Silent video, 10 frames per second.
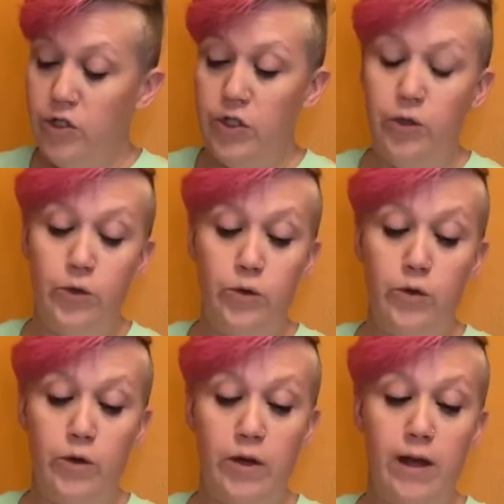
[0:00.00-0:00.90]

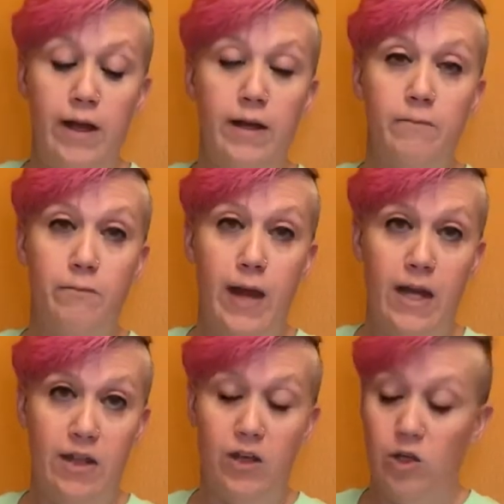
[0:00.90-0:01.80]
to
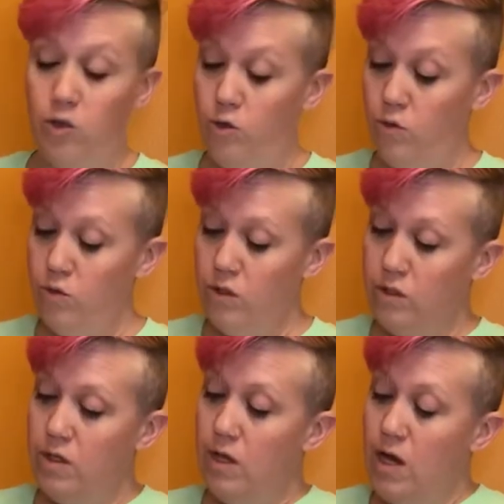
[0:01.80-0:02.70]
make the
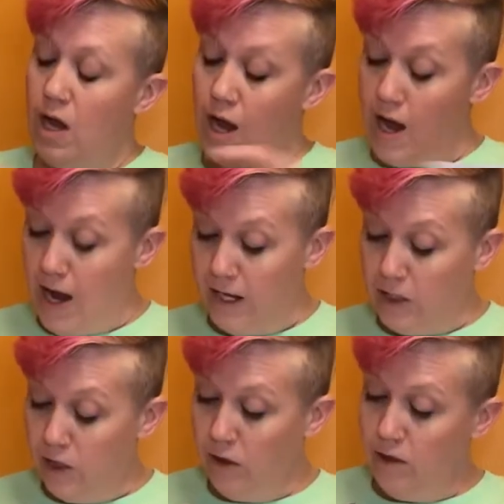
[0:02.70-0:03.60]
clues, I
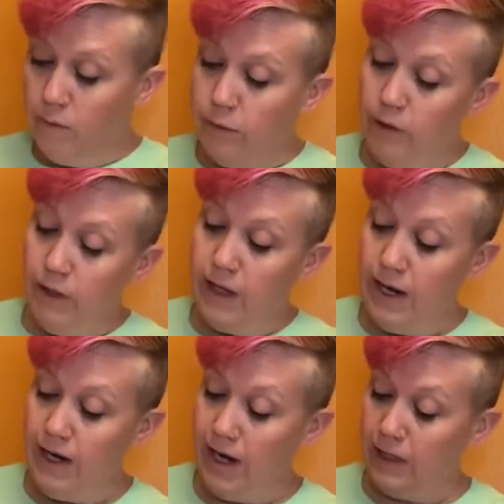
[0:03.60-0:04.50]
took the book
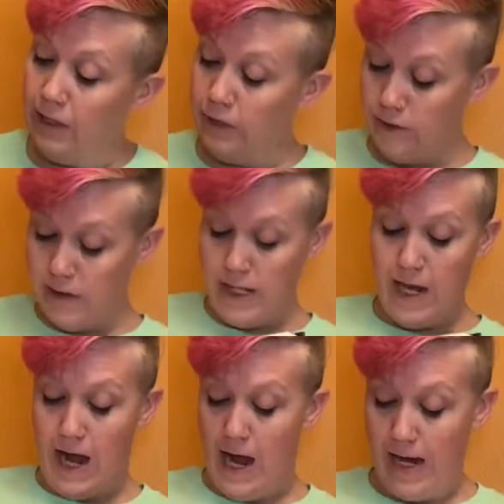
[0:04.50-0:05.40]
and I literally
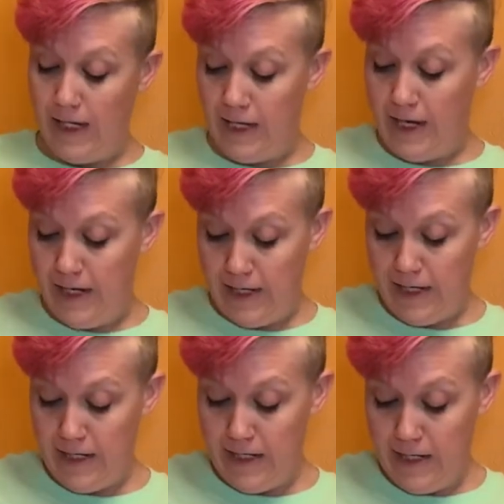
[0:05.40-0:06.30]

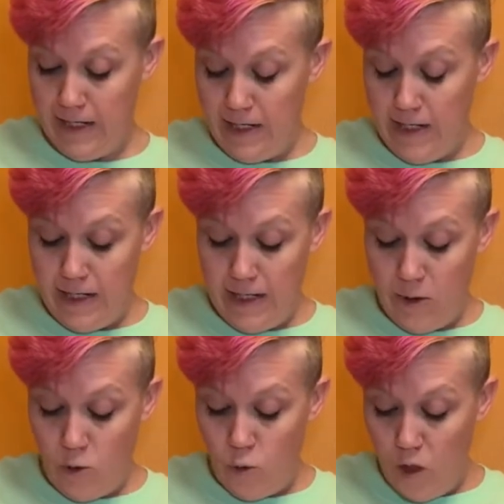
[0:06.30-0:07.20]
highlighted
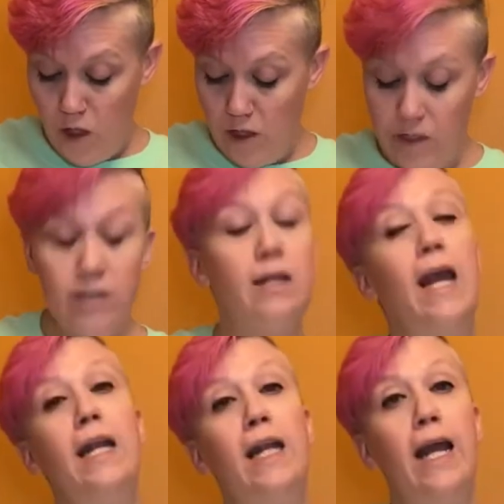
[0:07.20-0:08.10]
words
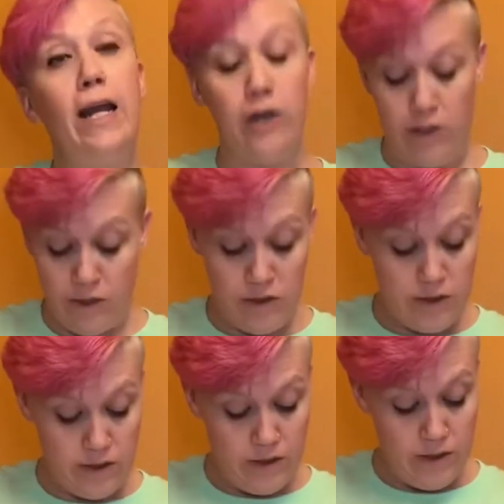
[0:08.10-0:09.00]
and letters